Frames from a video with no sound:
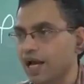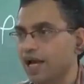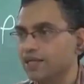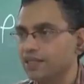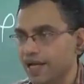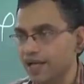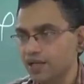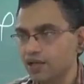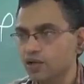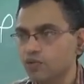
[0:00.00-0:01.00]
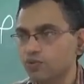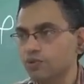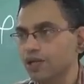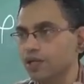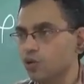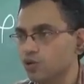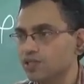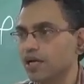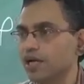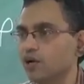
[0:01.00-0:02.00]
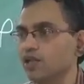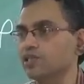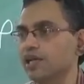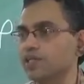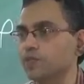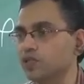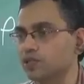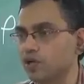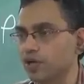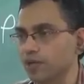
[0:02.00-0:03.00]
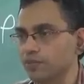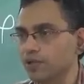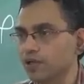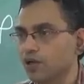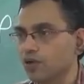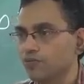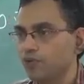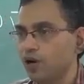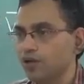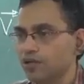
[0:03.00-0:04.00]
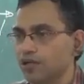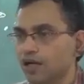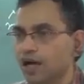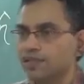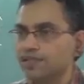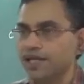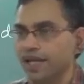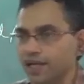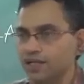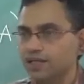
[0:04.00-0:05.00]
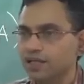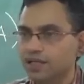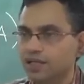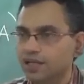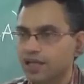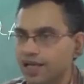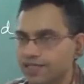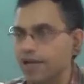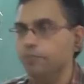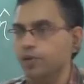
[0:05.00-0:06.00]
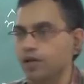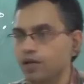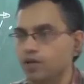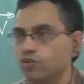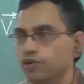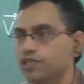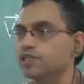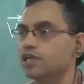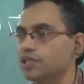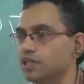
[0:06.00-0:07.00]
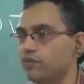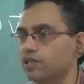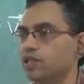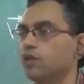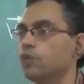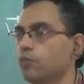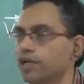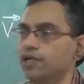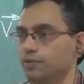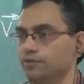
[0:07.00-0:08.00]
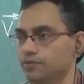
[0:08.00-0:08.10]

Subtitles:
and then we will use the Reynolds transport theorem for a second example, which is conservation of momentum,